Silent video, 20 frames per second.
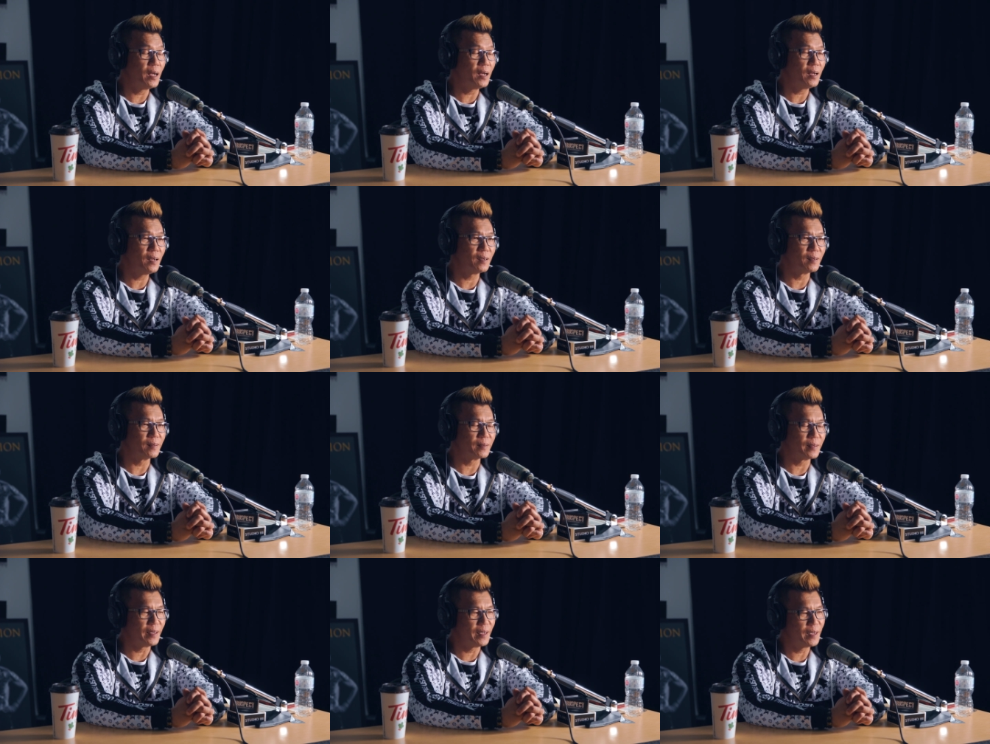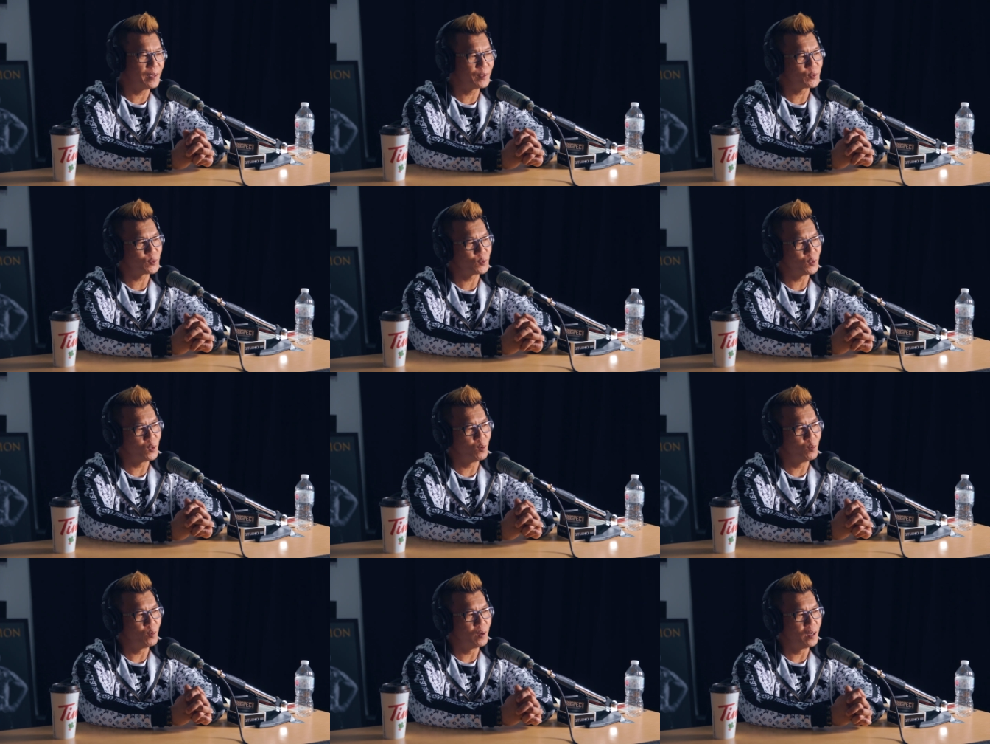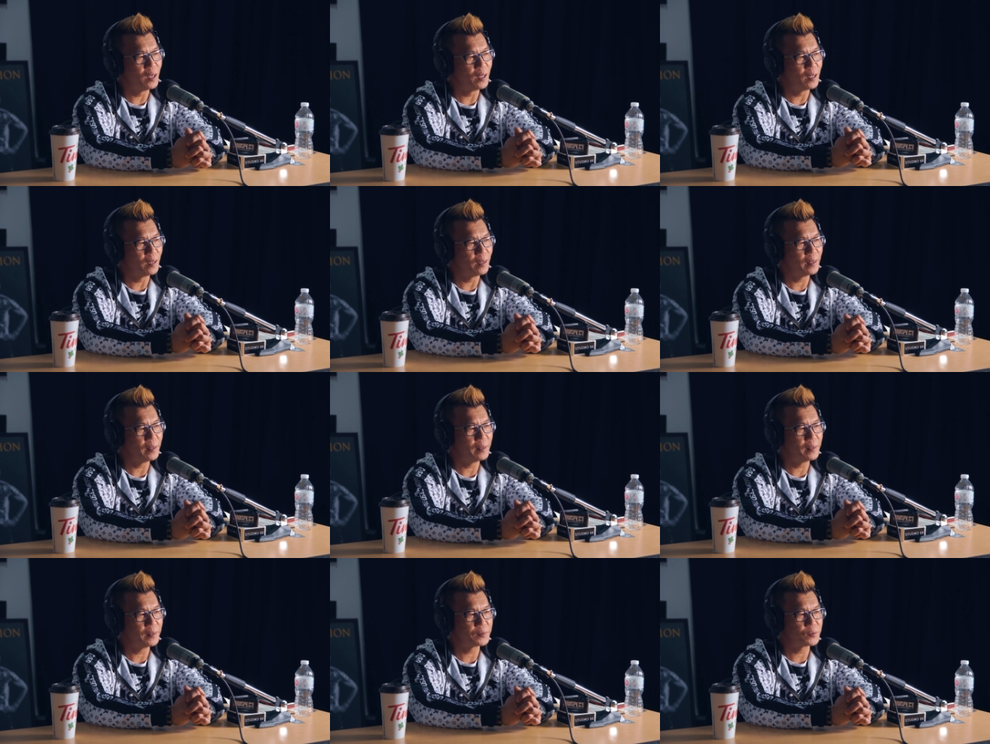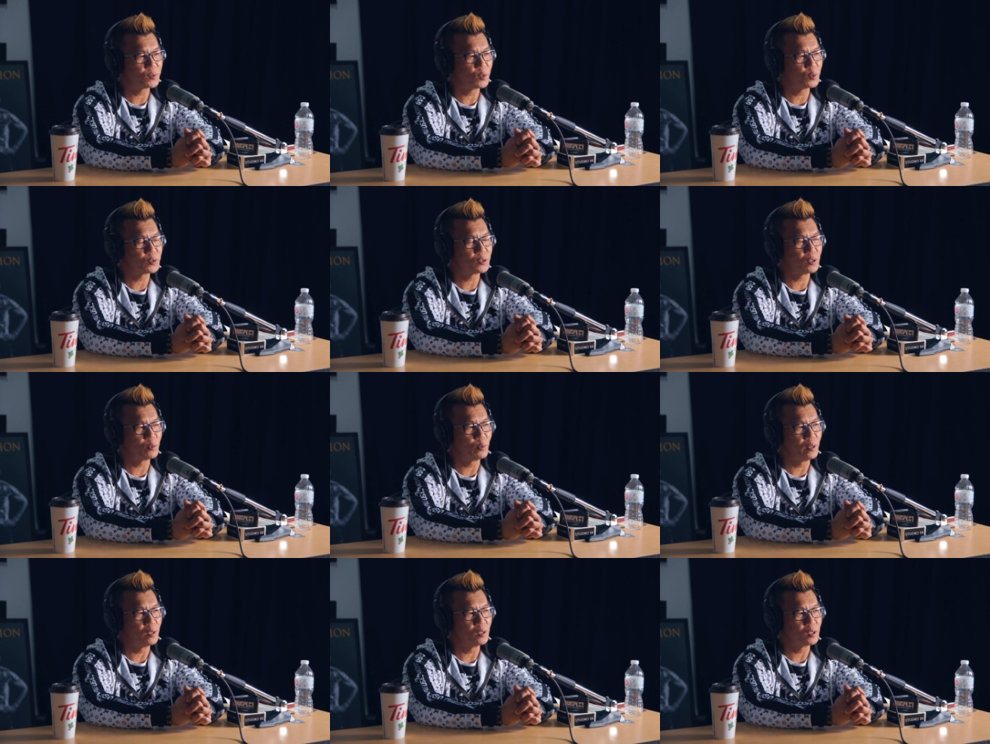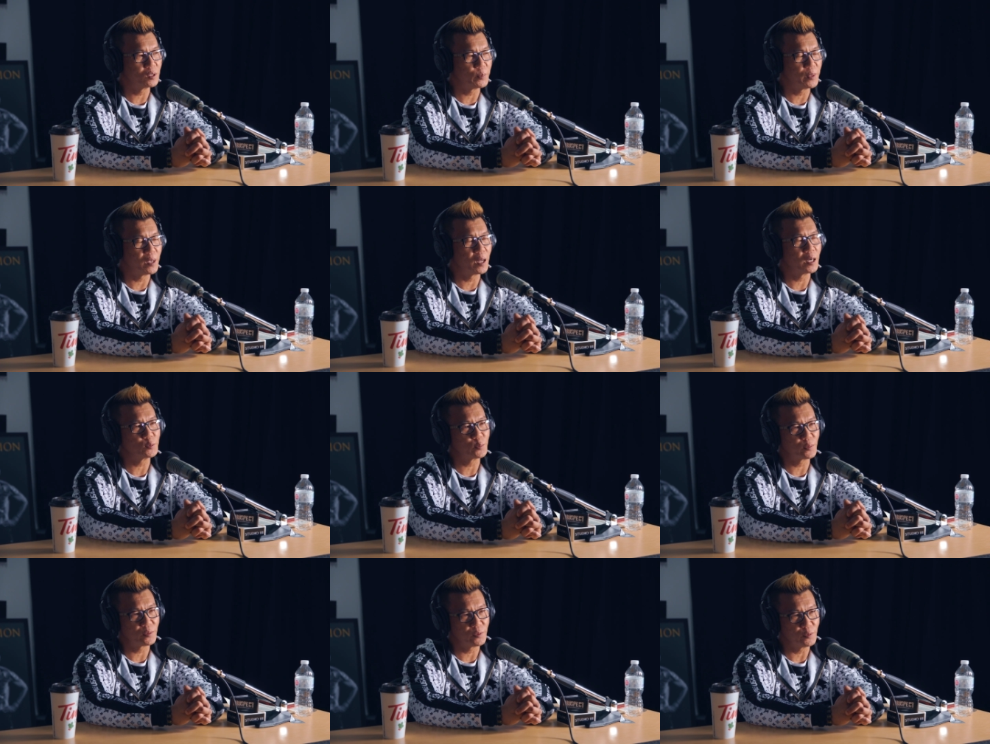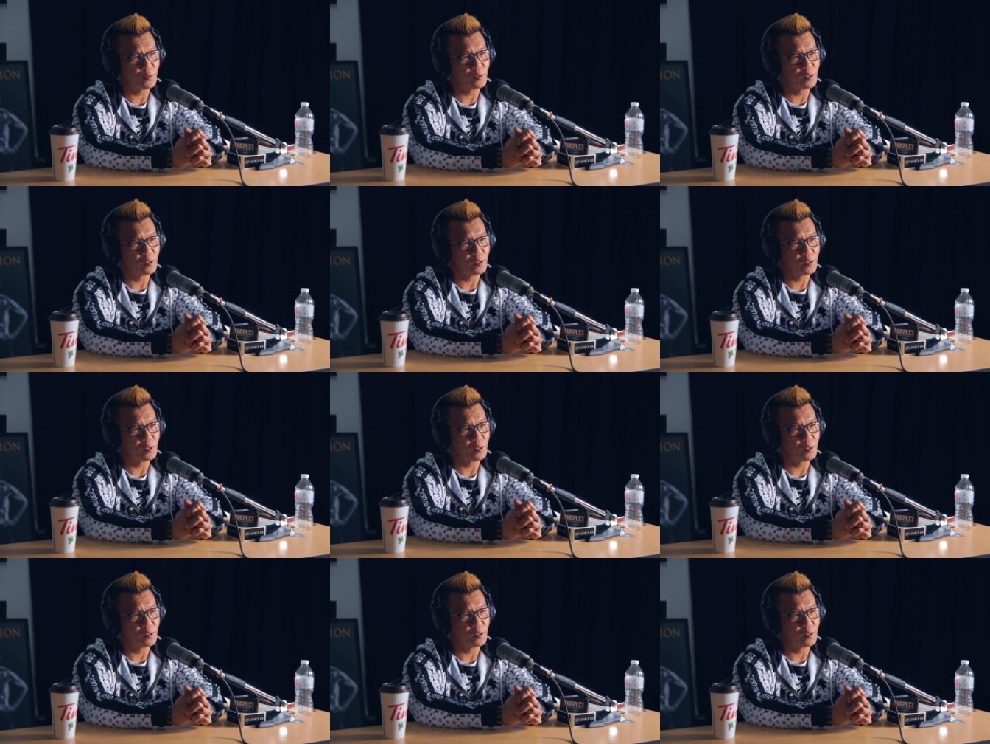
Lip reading: Yeah. So it's so surreal, to be honest with you.